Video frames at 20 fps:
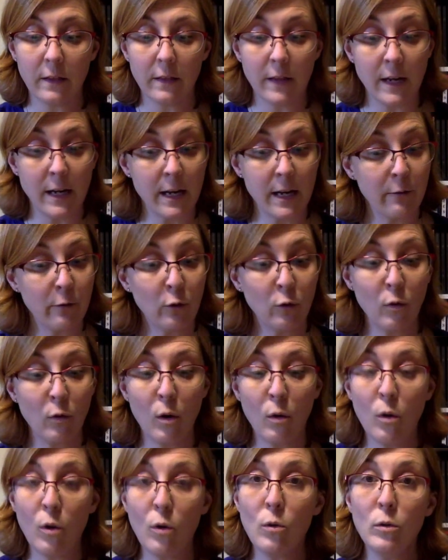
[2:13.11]
"They never
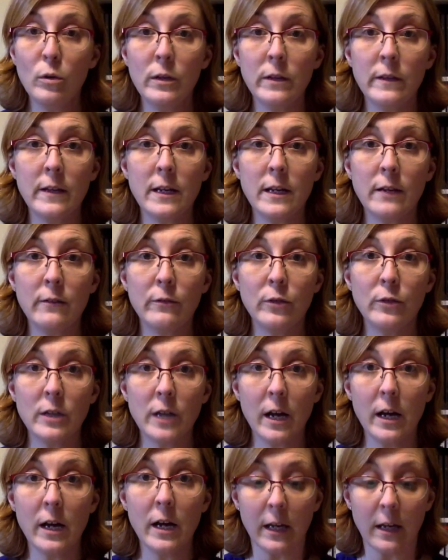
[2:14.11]
grow old and they never
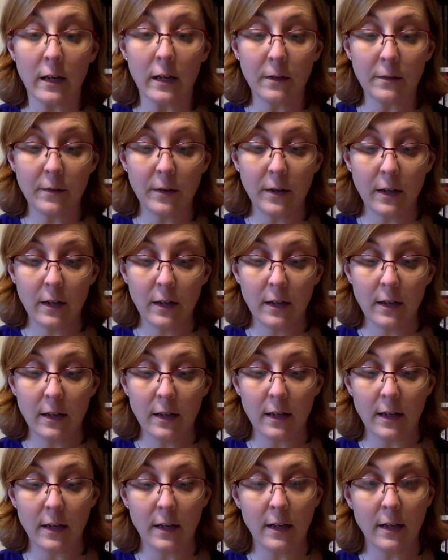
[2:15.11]
die."
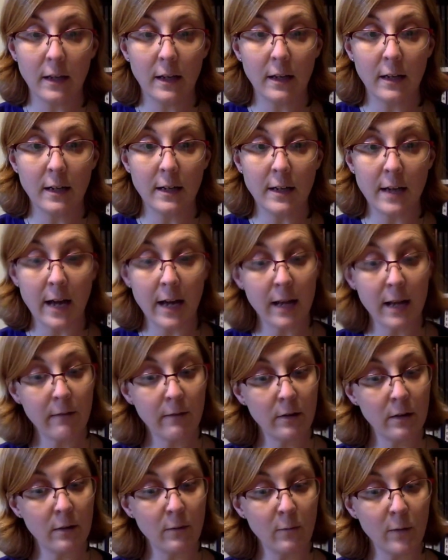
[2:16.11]
"Not
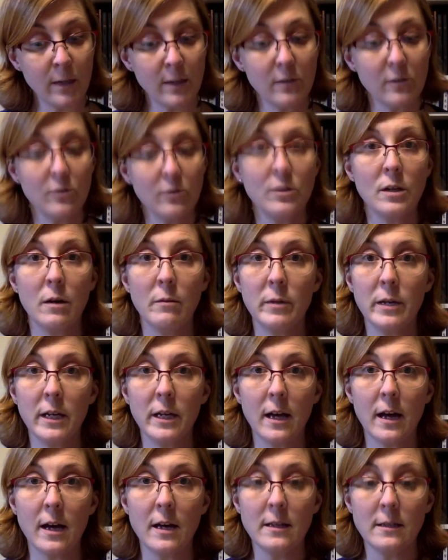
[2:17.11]
even in winter?"
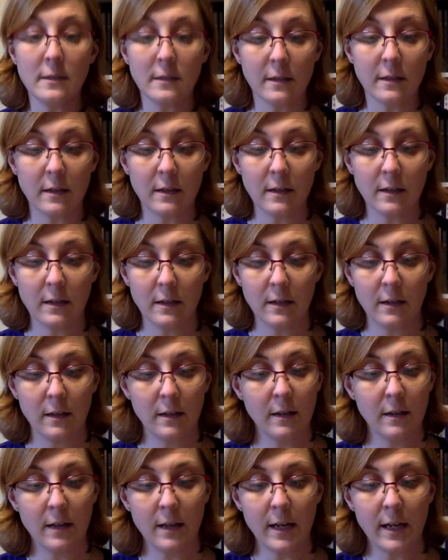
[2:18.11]
Dominic asked.
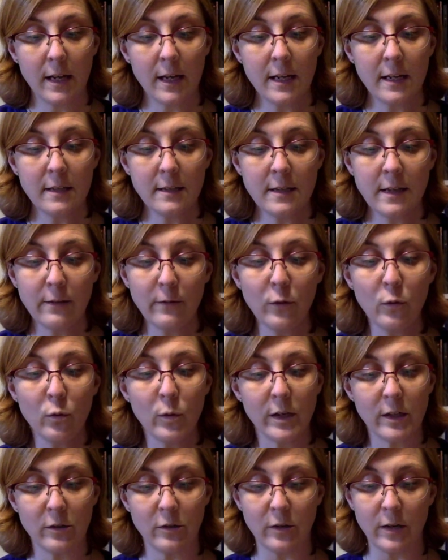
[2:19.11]
"It is never
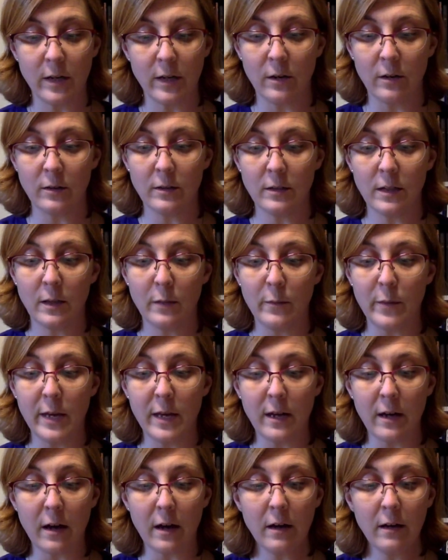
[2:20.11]
winter here," said the
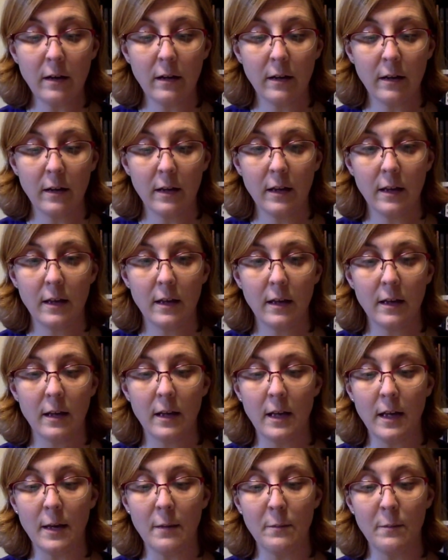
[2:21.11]
peacock.
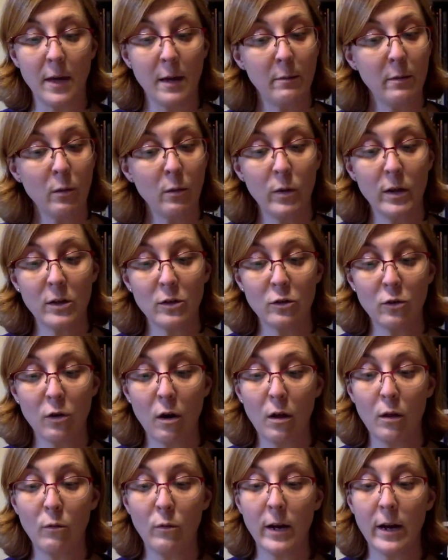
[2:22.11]
"It may be winter
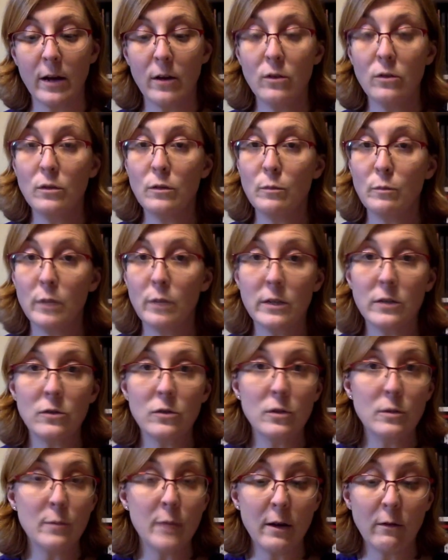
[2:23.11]
all around,
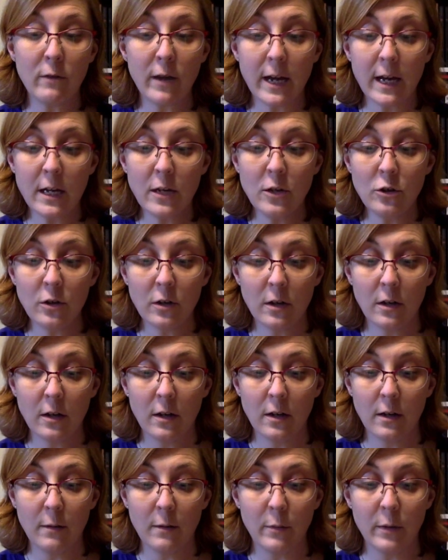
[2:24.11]
blizzards may rage,
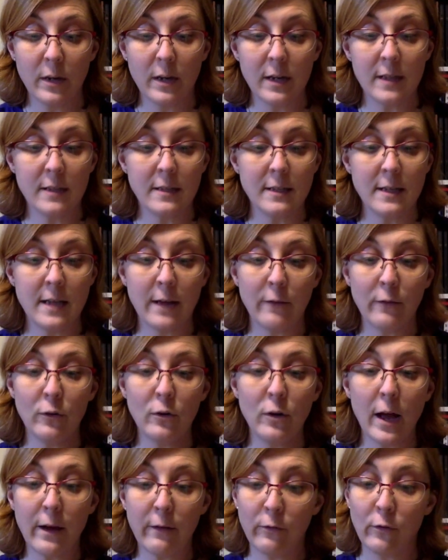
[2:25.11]
but it is
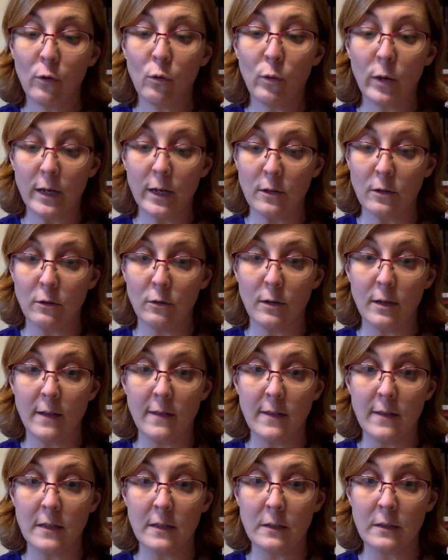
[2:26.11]
never ever winter
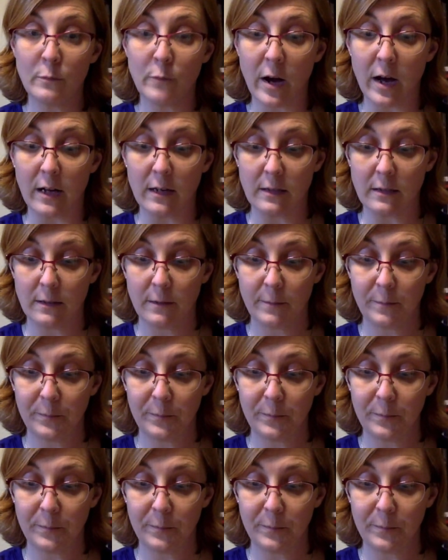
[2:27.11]
in this spot.